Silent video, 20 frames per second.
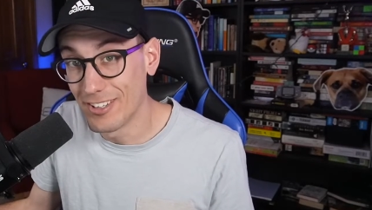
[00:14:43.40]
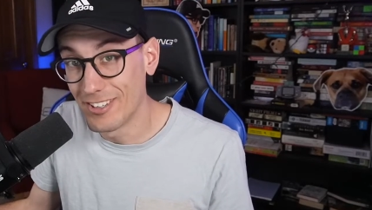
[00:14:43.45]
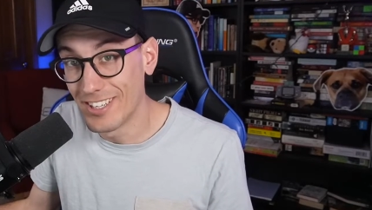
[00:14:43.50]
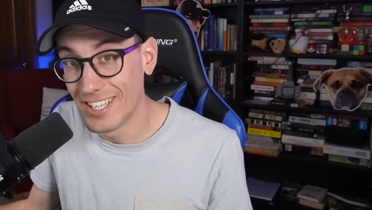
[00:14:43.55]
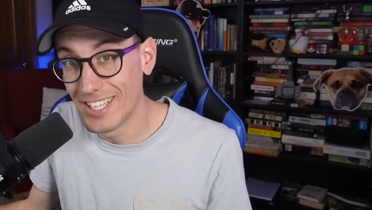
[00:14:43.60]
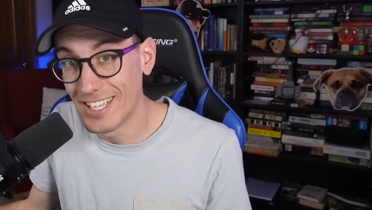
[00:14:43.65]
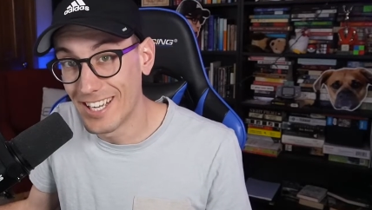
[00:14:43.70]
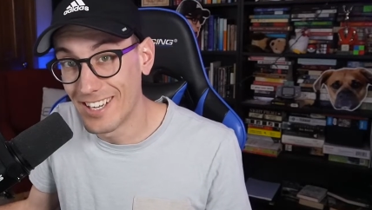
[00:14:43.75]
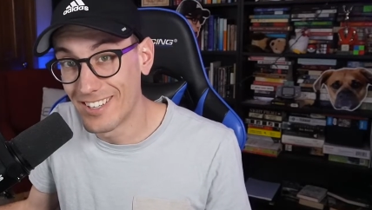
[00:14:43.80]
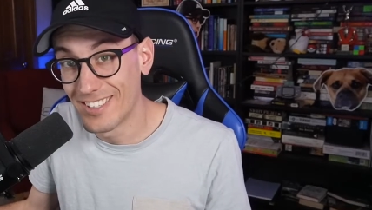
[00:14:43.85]
it
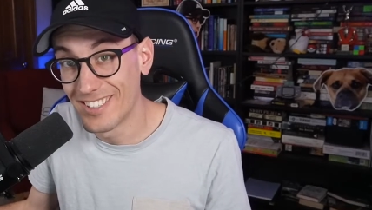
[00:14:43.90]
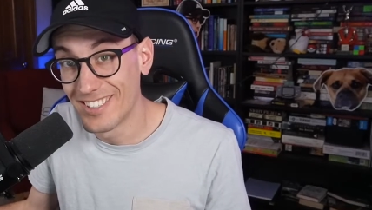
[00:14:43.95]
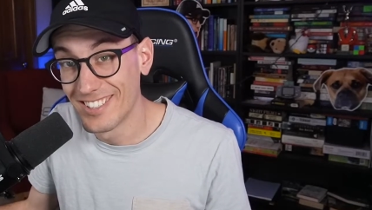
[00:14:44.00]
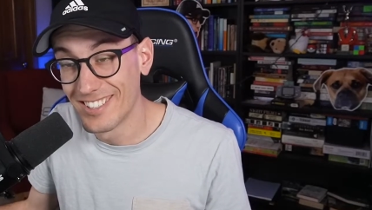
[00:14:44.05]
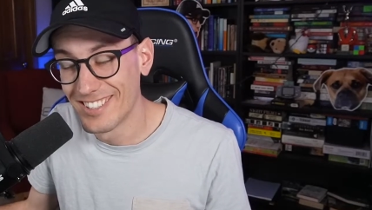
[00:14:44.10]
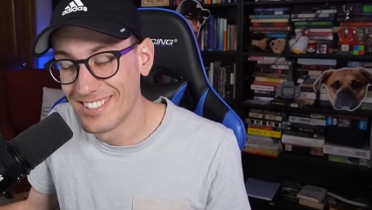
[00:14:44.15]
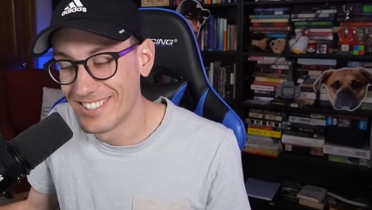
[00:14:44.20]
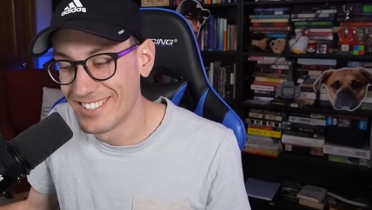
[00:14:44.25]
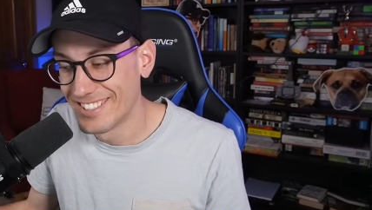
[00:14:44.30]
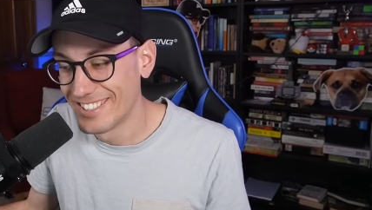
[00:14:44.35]
right now.
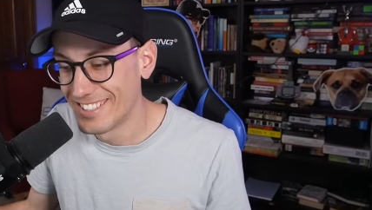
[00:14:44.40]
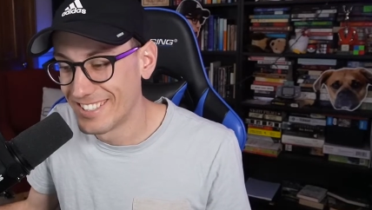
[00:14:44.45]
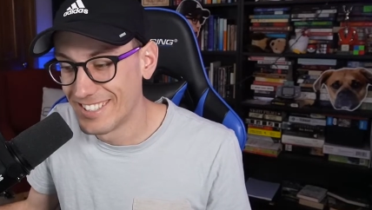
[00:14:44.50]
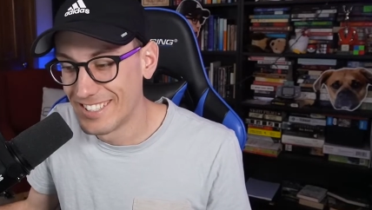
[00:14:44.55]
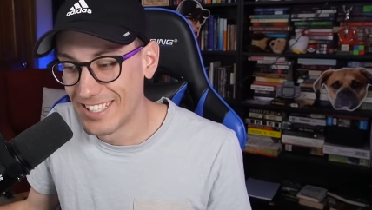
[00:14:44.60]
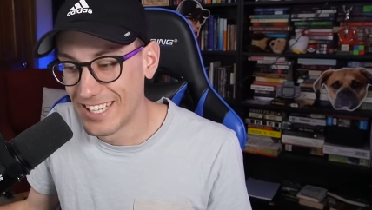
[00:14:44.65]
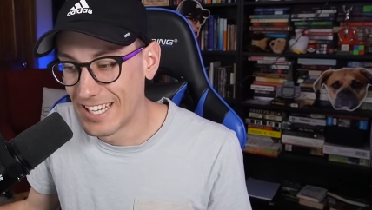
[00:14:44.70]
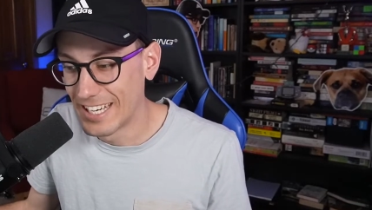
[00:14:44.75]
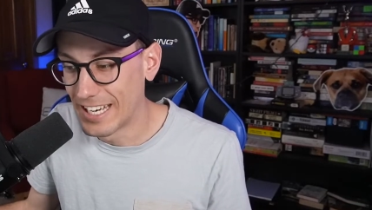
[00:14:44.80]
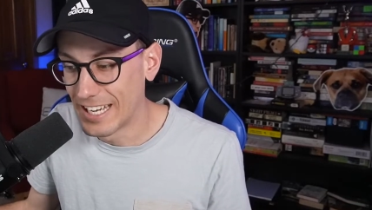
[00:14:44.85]

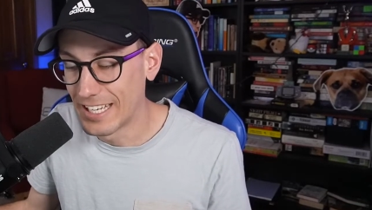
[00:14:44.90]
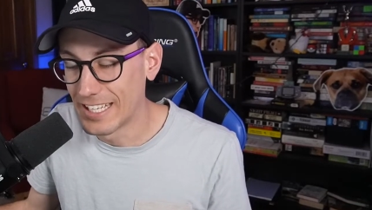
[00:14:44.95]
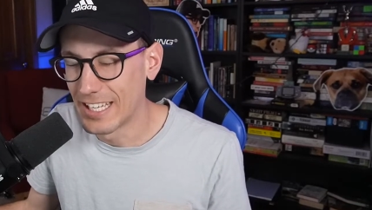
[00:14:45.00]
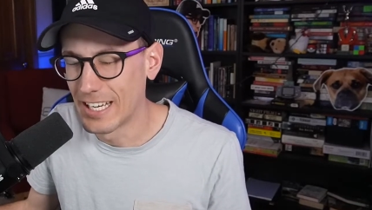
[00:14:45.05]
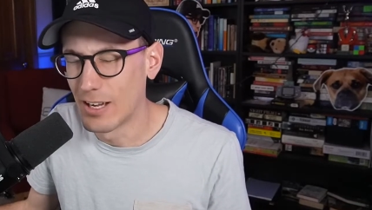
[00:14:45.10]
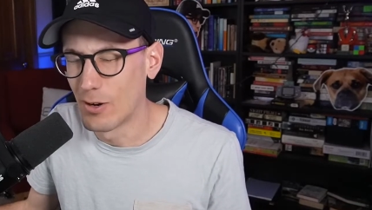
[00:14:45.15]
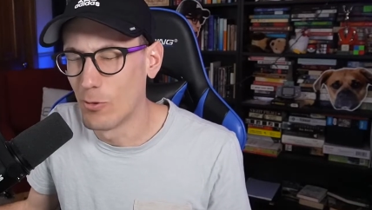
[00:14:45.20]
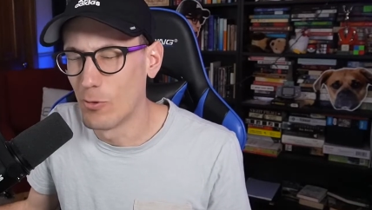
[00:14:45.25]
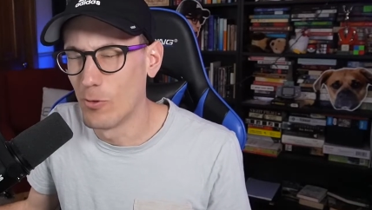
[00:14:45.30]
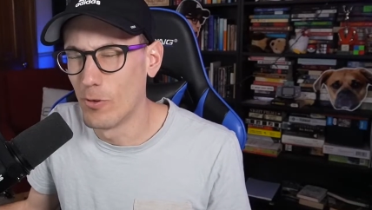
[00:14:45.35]
And I
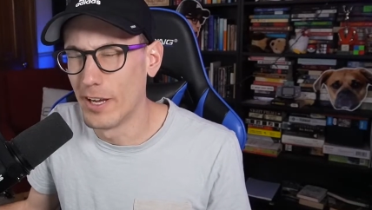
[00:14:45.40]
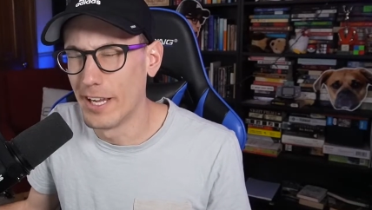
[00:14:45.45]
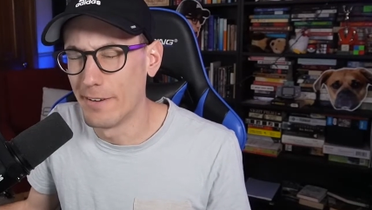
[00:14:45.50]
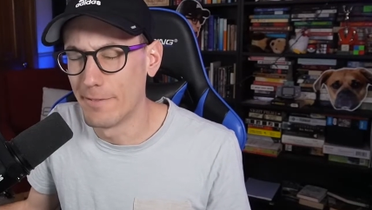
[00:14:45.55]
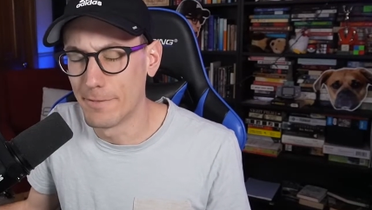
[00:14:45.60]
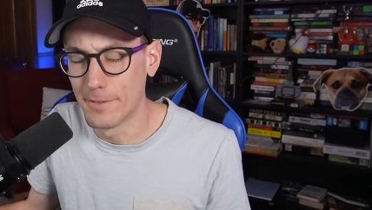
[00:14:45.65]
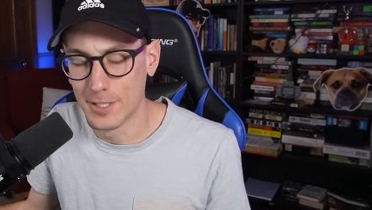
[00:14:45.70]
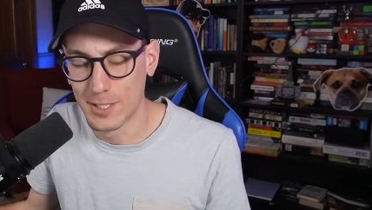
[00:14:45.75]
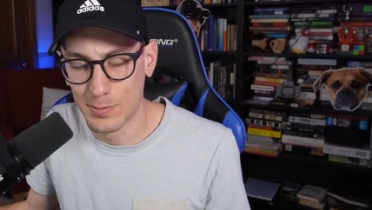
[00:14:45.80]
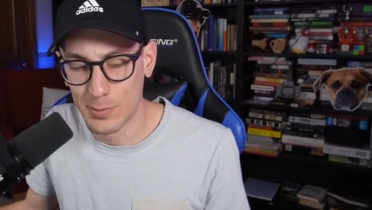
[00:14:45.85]
cannot wait
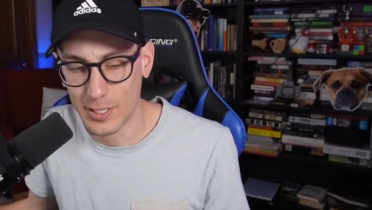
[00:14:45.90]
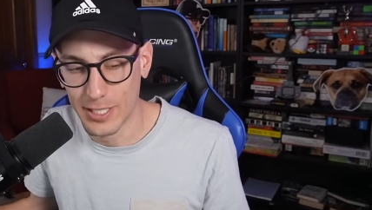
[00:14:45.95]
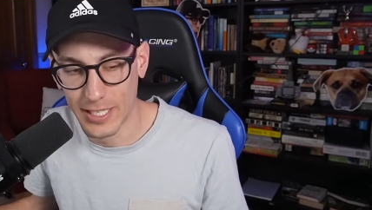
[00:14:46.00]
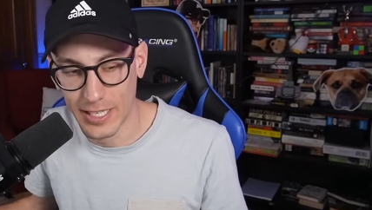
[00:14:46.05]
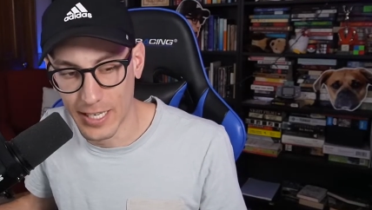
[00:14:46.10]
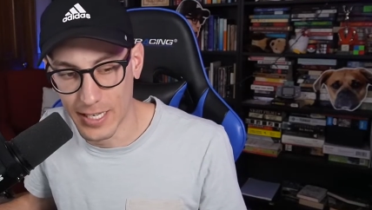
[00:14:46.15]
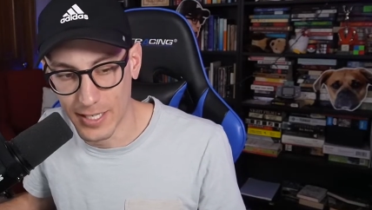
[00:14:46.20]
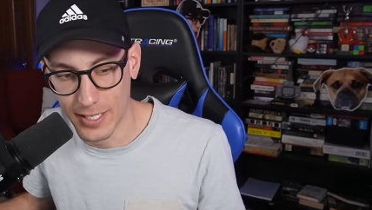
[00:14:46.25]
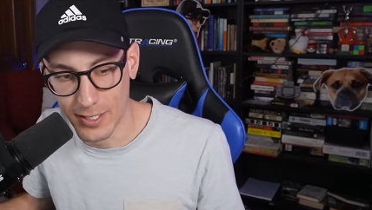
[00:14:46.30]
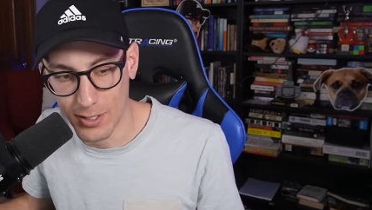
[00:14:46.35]
for spring to
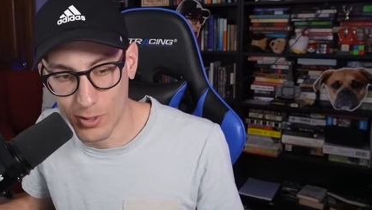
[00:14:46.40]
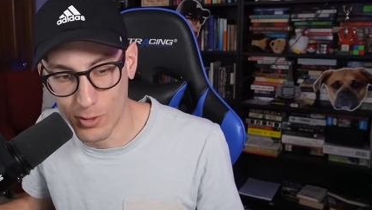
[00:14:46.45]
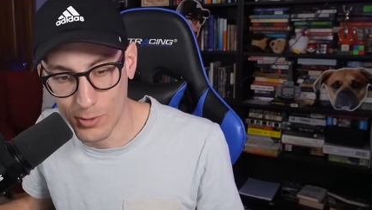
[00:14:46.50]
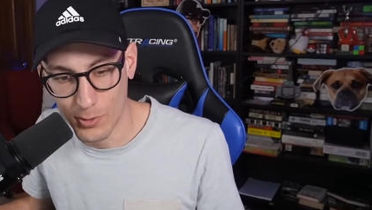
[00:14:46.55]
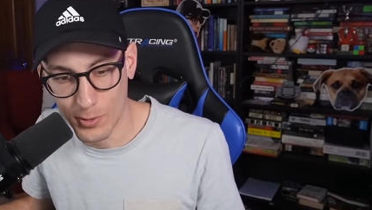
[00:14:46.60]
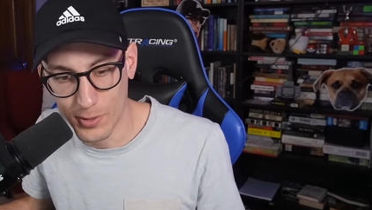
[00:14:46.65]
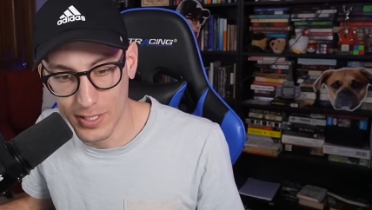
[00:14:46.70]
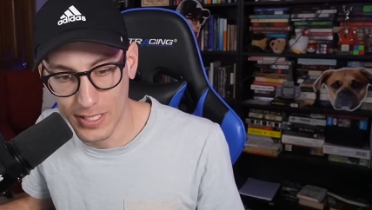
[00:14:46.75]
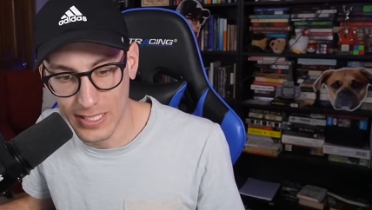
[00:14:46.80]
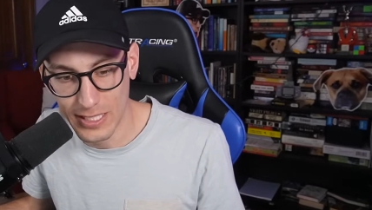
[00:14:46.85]
get here.
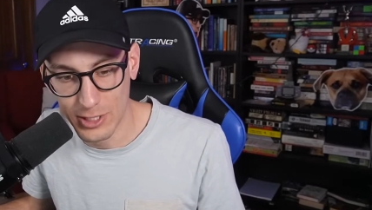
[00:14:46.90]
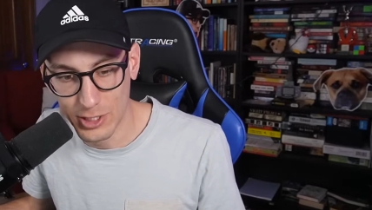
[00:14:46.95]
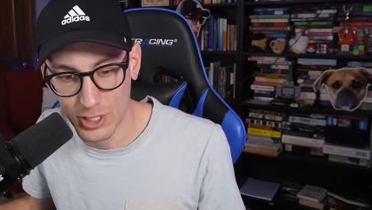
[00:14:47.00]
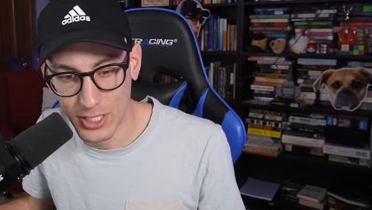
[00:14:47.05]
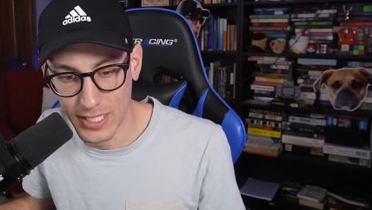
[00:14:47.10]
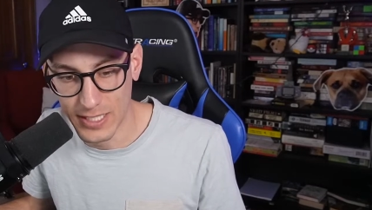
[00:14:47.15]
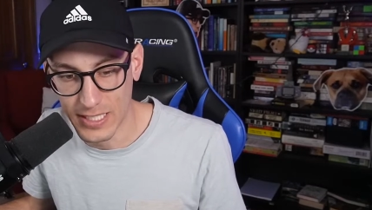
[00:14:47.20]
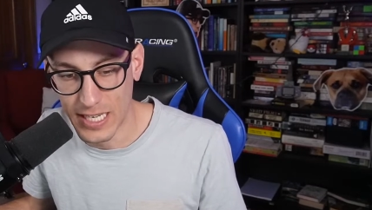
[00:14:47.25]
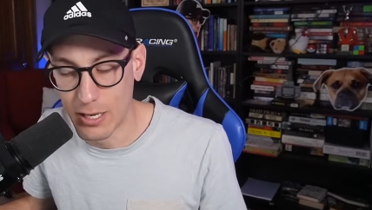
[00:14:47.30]
Holy shit.